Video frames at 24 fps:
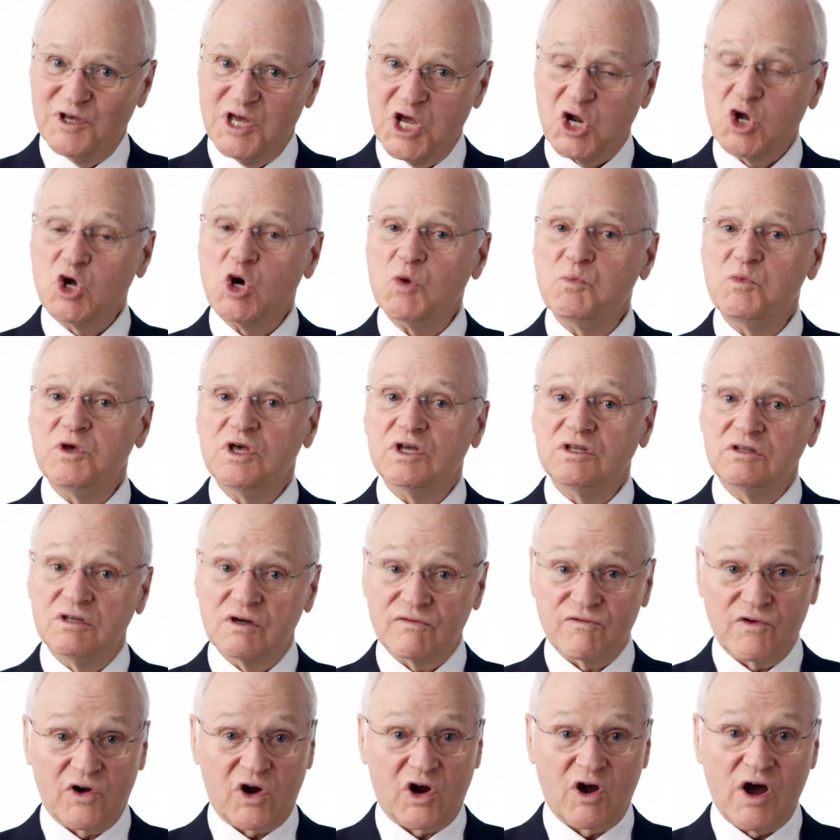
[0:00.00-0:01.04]
It could be a
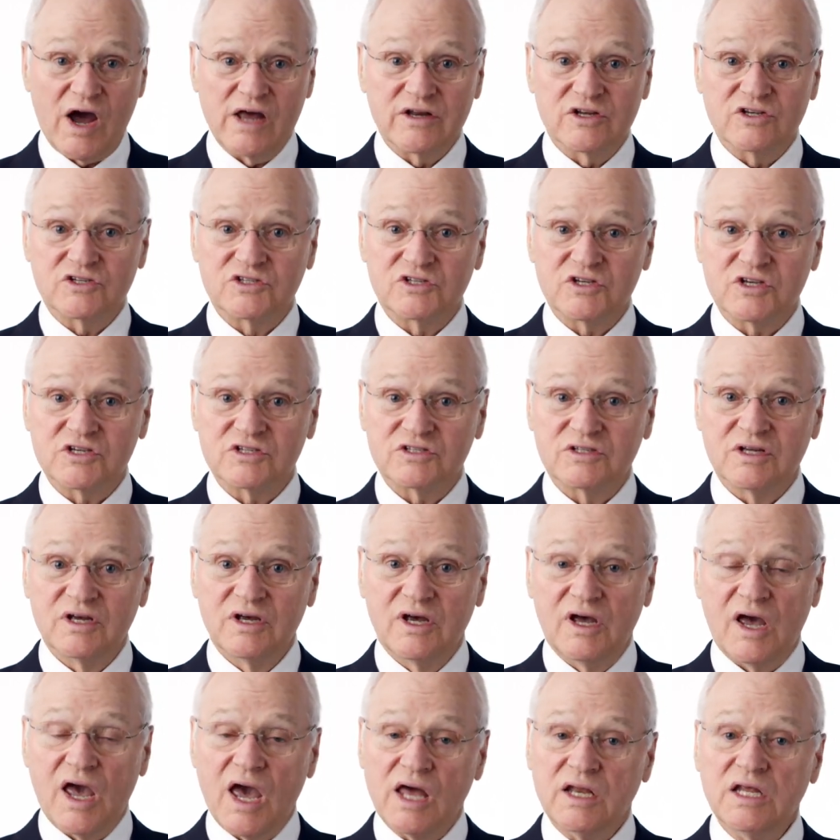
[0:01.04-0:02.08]
different kind of cyst
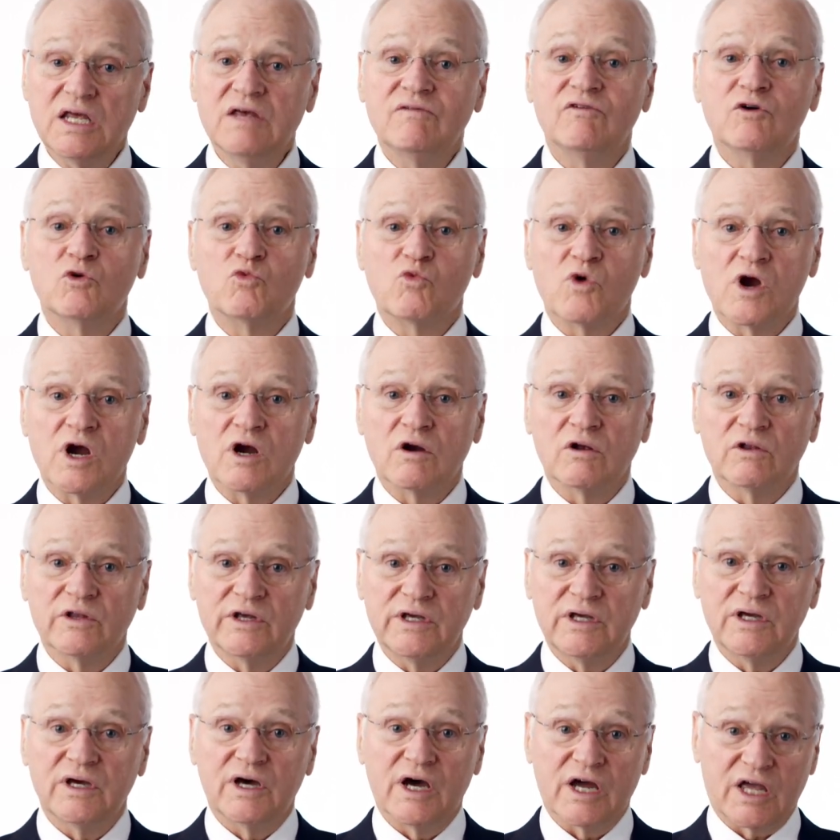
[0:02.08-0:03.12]
and even
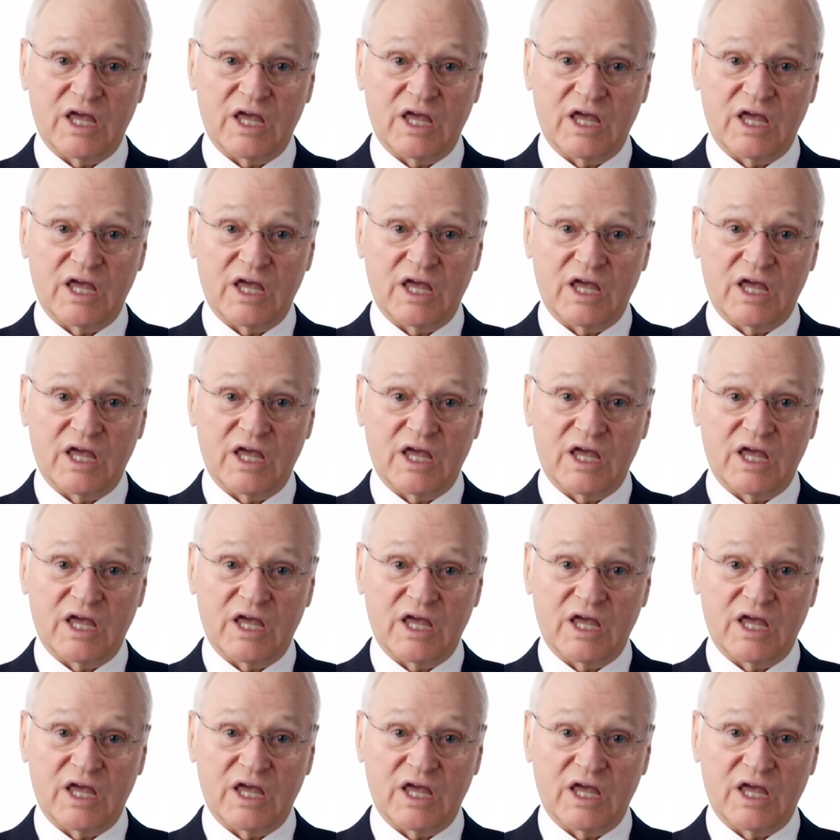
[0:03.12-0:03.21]
rarely a